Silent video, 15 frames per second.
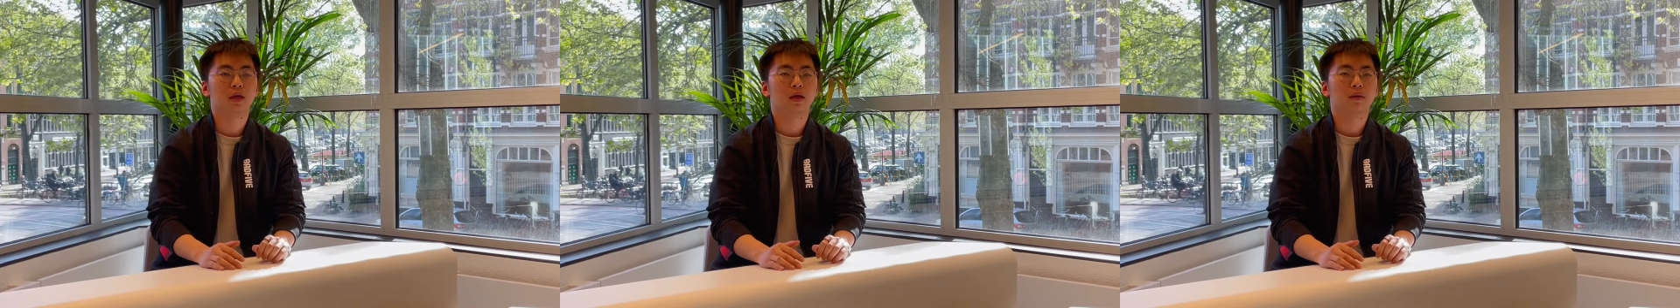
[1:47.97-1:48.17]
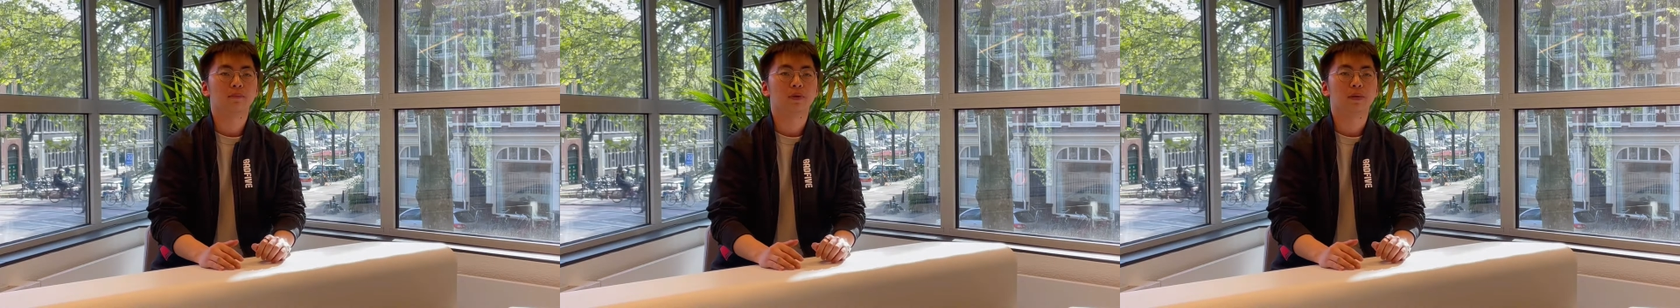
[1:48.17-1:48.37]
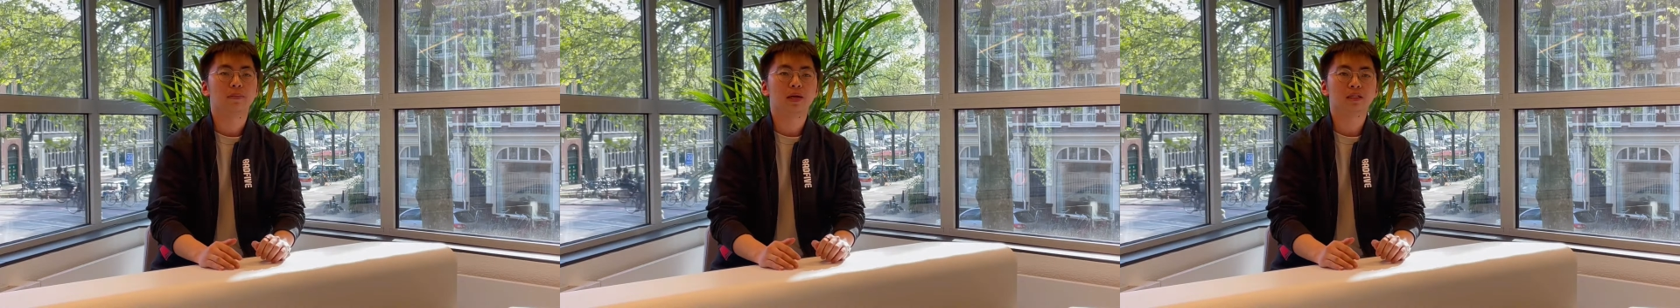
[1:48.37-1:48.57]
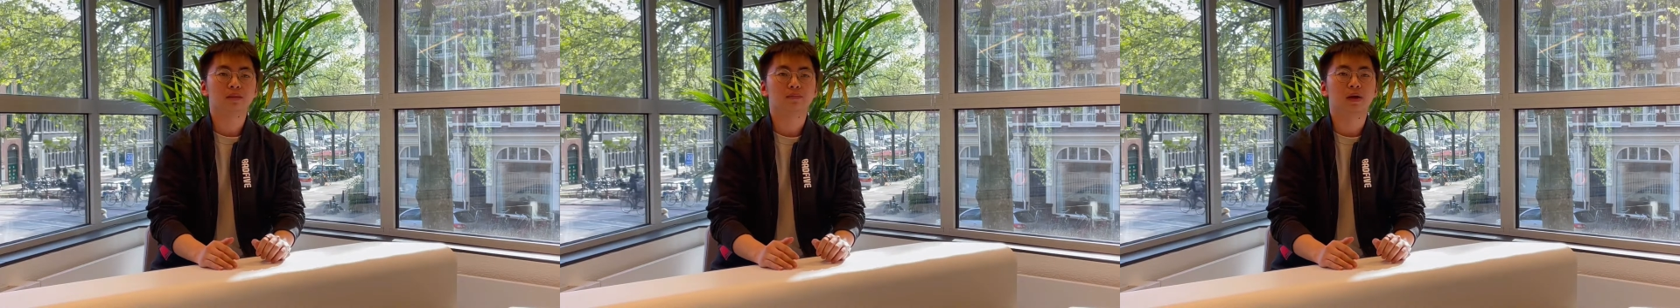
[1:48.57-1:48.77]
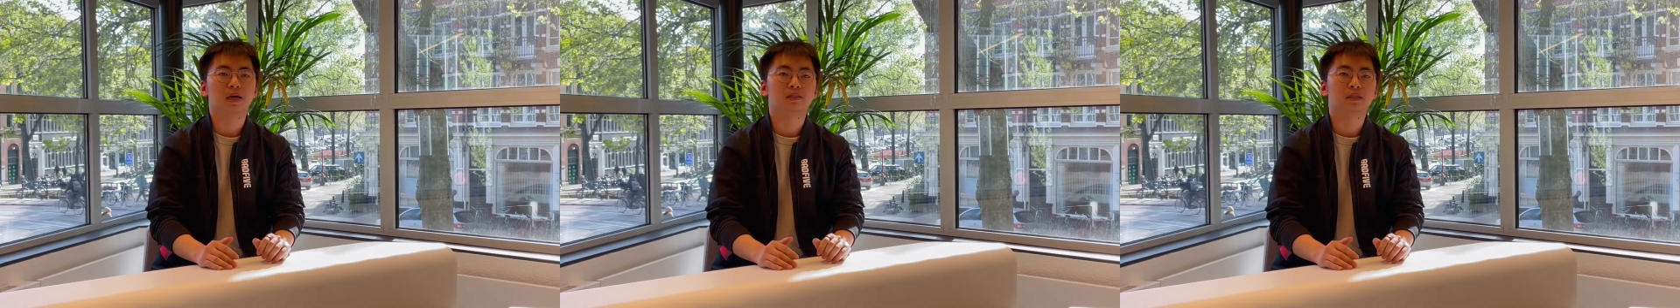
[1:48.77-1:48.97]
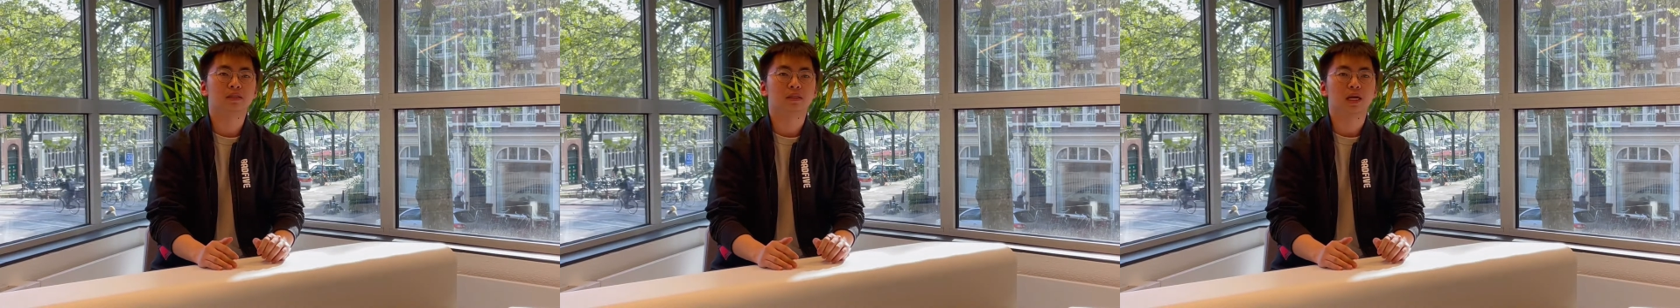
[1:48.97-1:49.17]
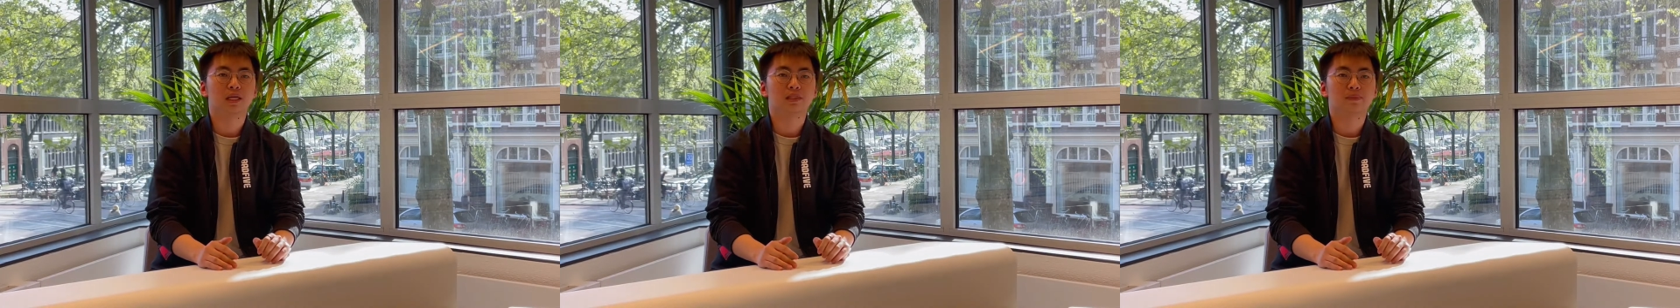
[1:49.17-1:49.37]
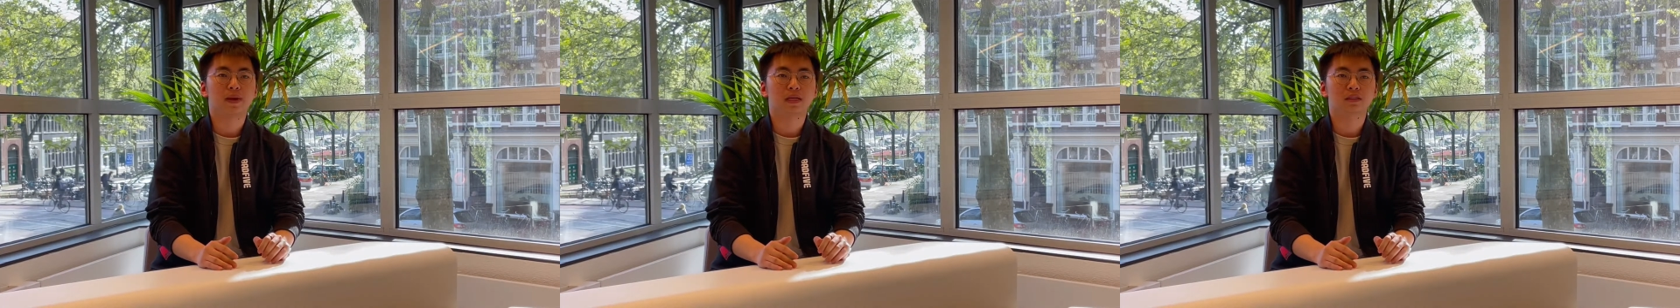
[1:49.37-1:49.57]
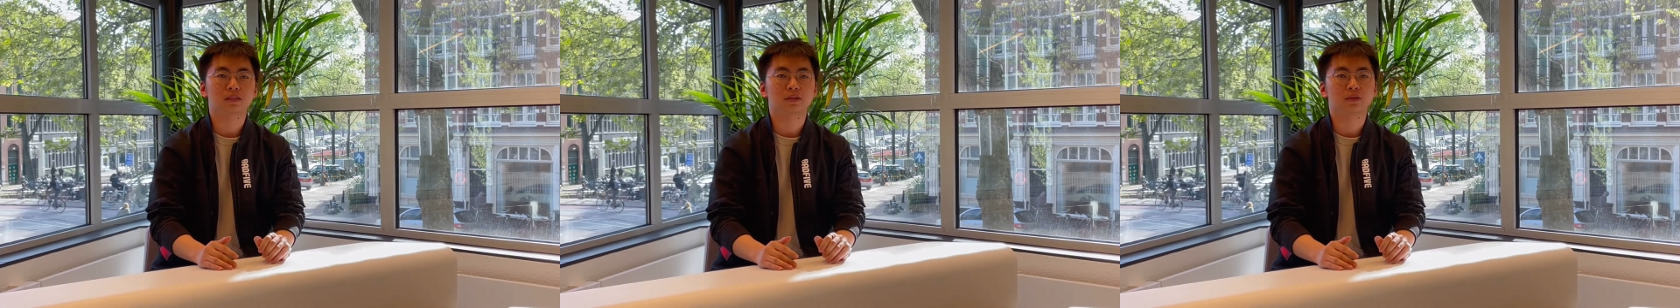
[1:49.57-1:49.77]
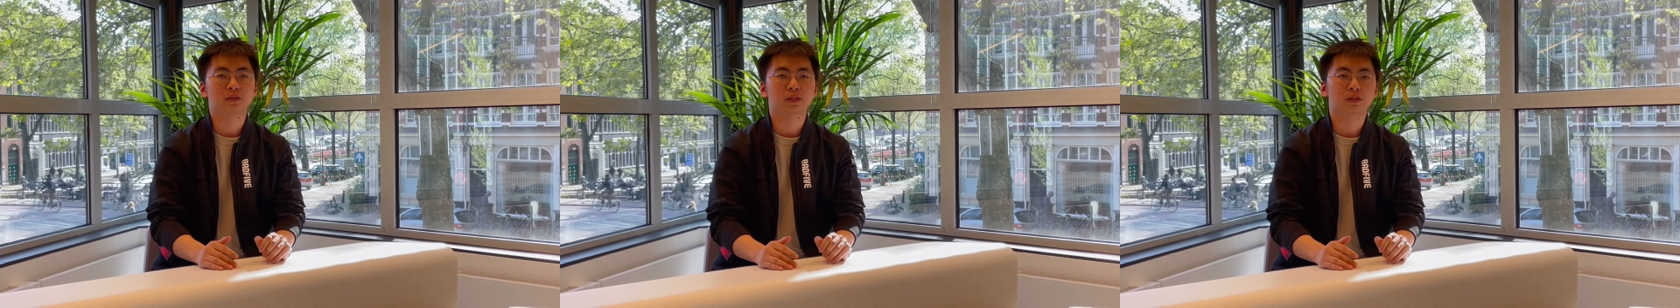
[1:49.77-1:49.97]
By maximizing the expected
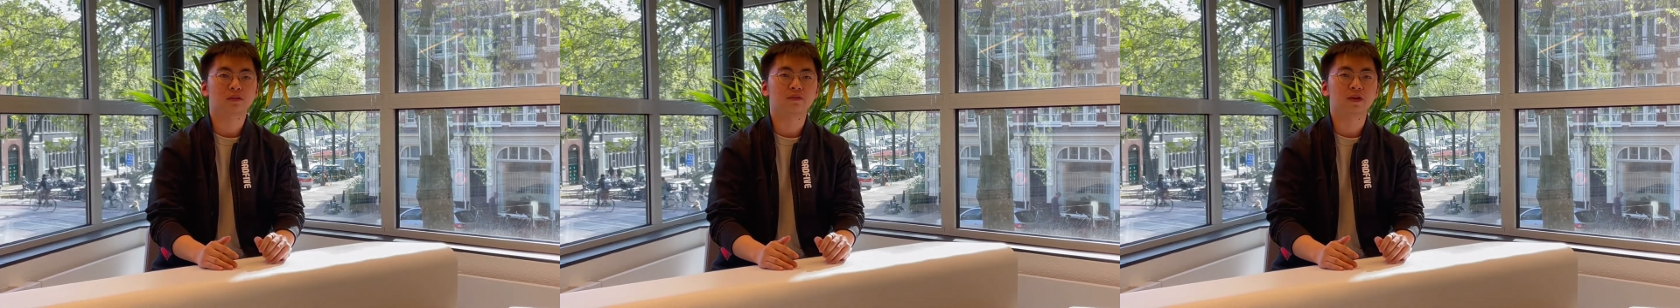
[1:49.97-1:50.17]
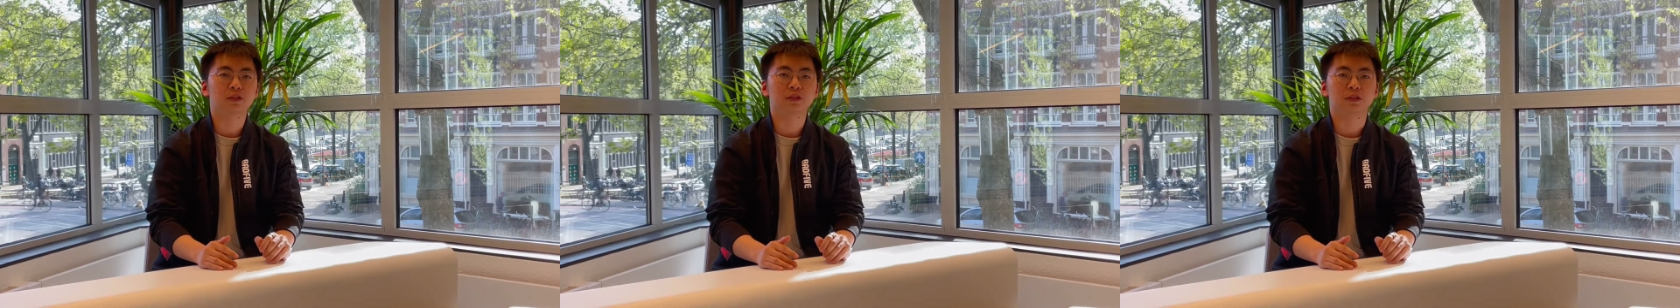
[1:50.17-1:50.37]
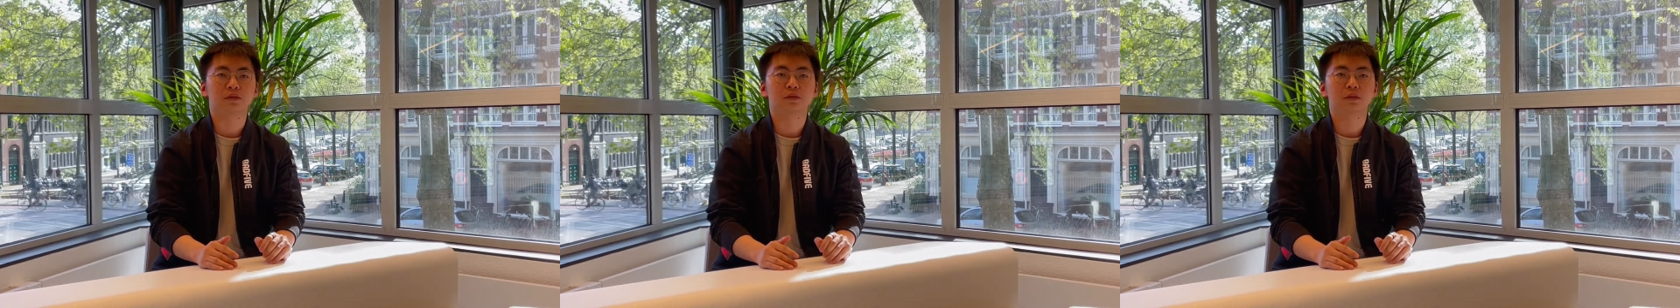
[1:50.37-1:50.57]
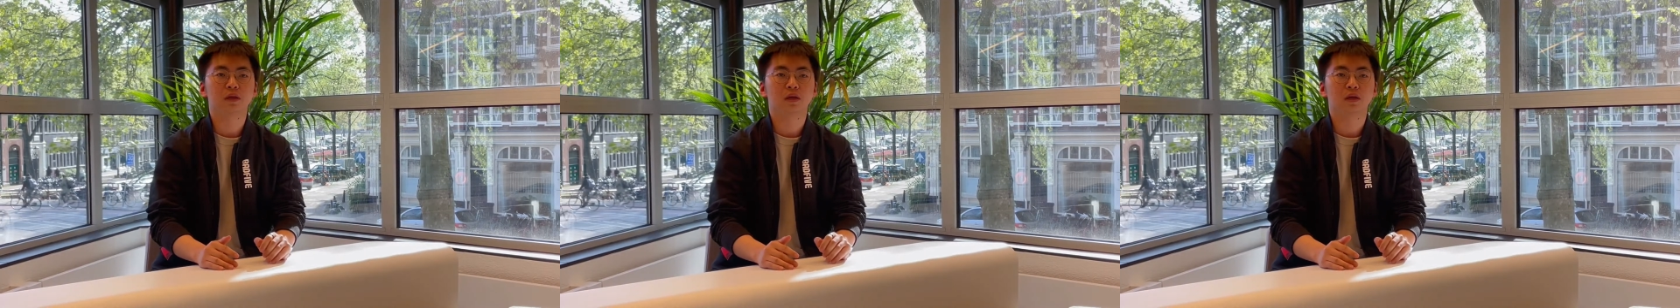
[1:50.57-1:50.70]
utility function,